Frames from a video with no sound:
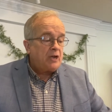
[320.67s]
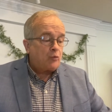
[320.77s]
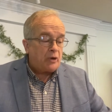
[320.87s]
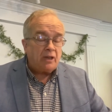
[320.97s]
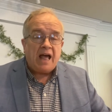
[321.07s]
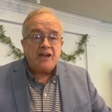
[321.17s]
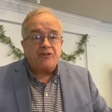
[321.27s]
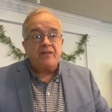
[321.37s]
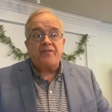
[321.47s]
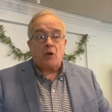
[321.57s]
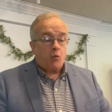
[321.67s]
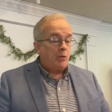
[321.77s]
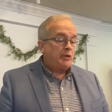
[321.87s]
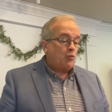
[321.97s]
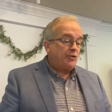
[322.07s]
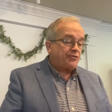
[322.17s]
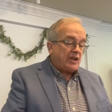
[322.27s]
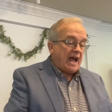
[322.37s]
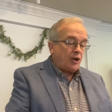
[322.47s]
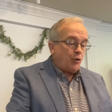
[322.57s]
Realizing that the woman was
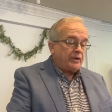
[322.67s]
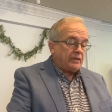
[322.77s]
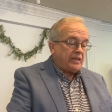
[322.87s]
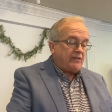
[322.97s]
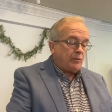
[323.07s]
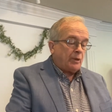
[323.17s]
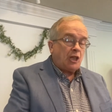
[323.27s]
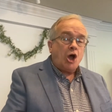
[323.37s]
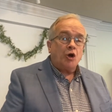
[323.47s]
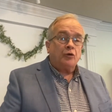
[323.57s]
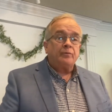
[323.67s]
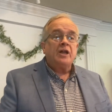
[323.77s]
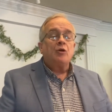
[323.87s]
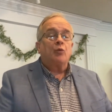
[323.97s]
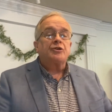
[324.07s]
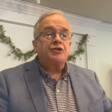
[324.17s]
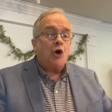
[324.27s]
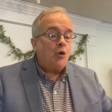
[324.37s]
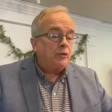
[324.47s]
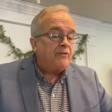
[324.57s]
not going to leave him alone, we're
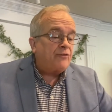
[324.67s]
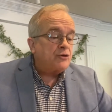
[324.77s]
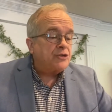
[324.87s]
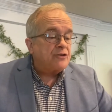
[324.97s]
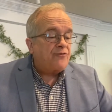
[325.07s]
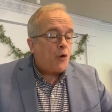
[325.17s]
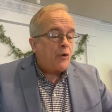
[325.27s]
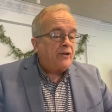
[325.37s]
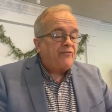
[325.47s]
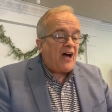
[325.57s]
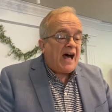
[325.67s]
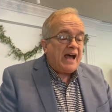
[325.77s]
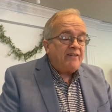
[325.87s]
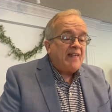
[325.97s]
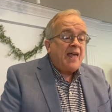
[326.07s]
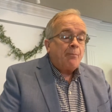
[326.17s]
told in verses 4 and 5,